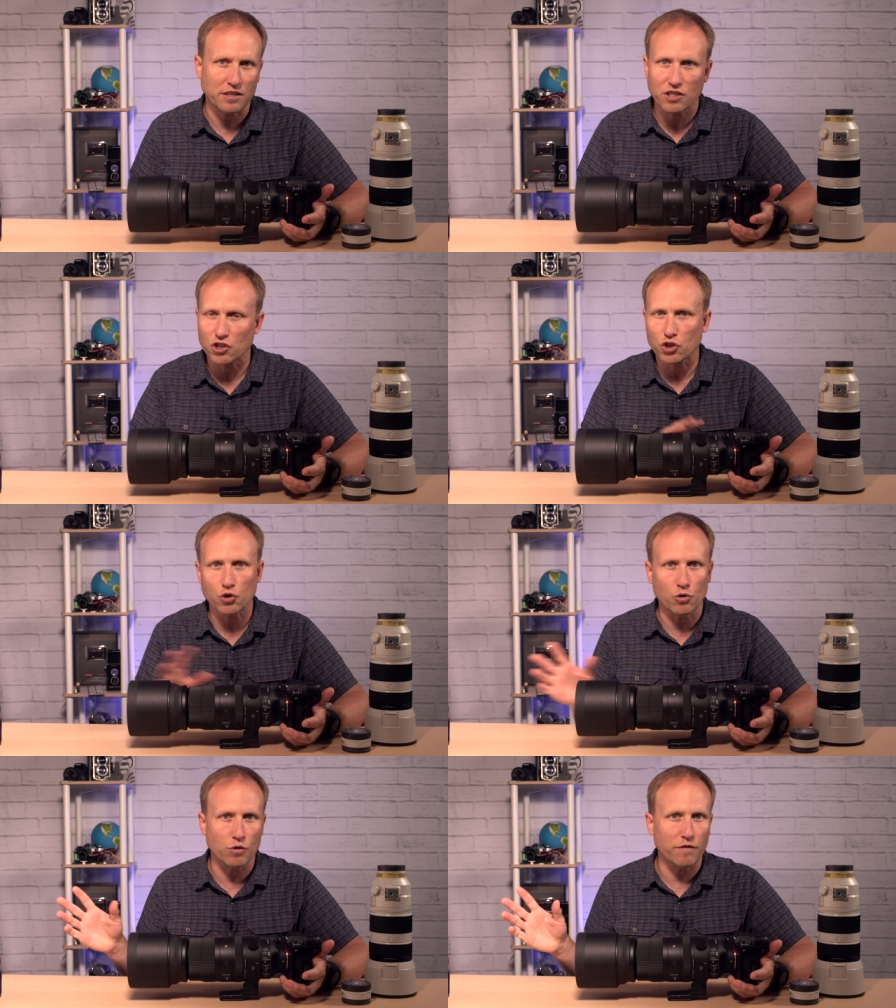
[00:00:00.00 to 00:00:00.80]
This is
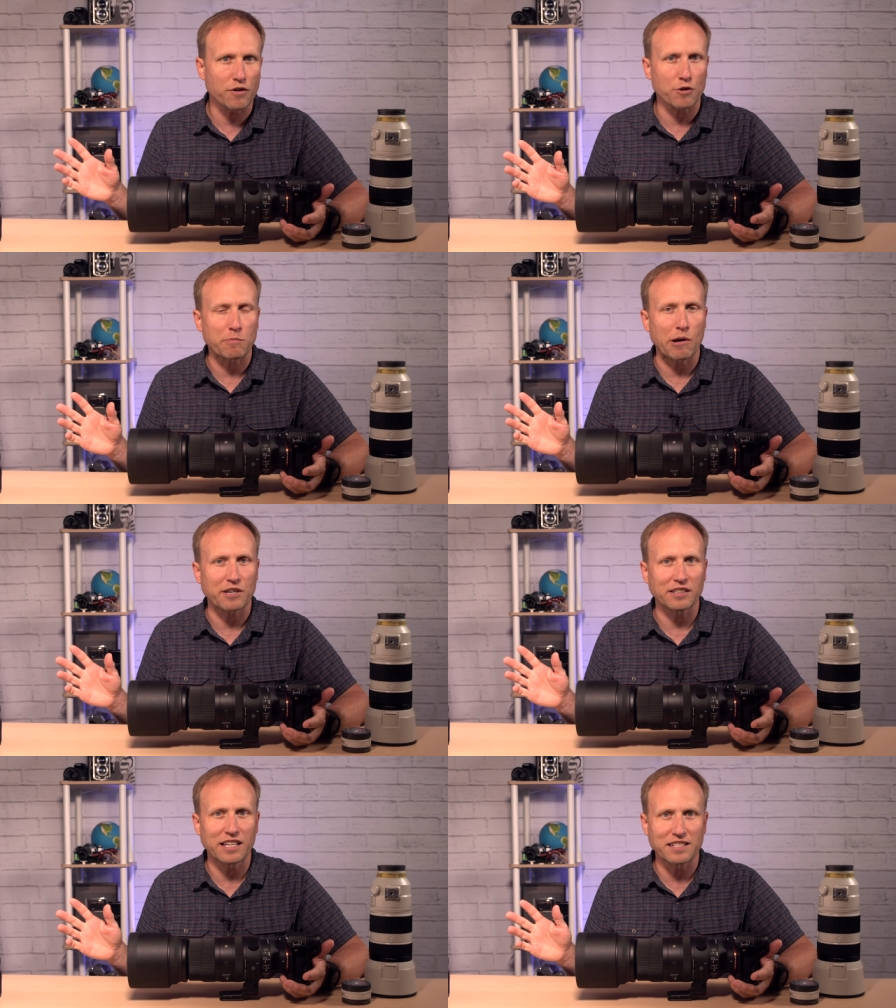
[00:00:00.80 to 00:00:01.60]
true of
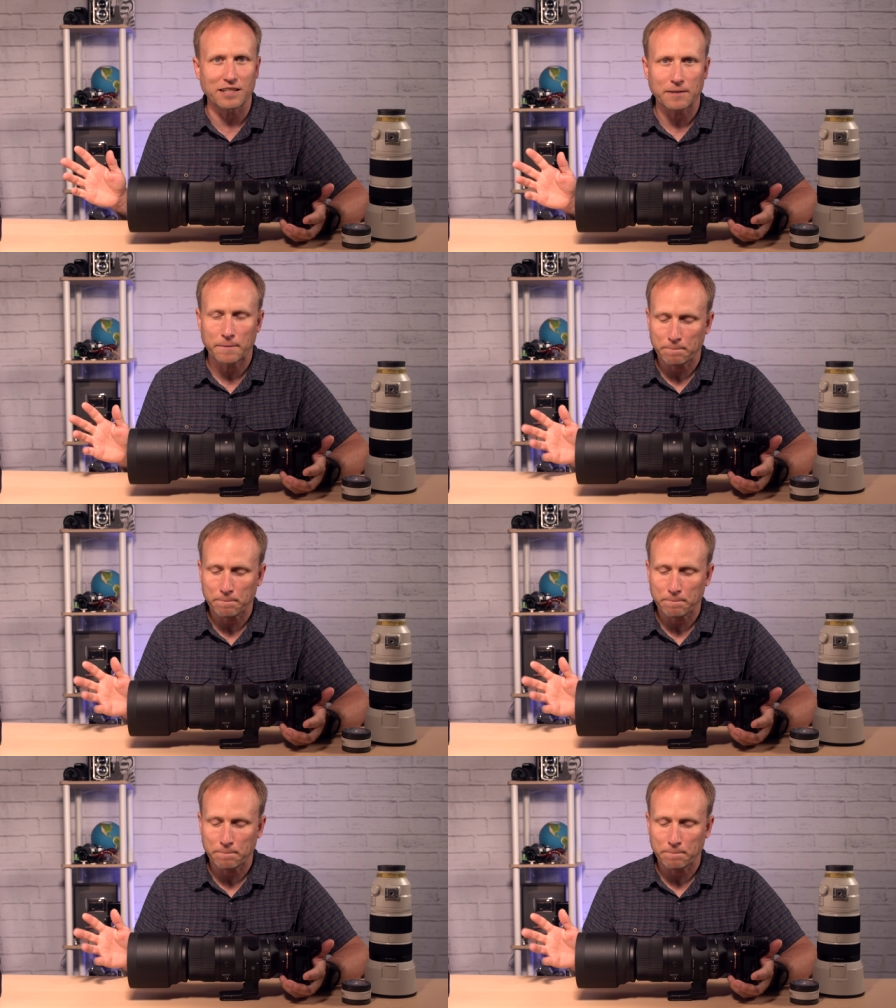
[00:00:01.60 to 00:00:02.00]
third-party lenses.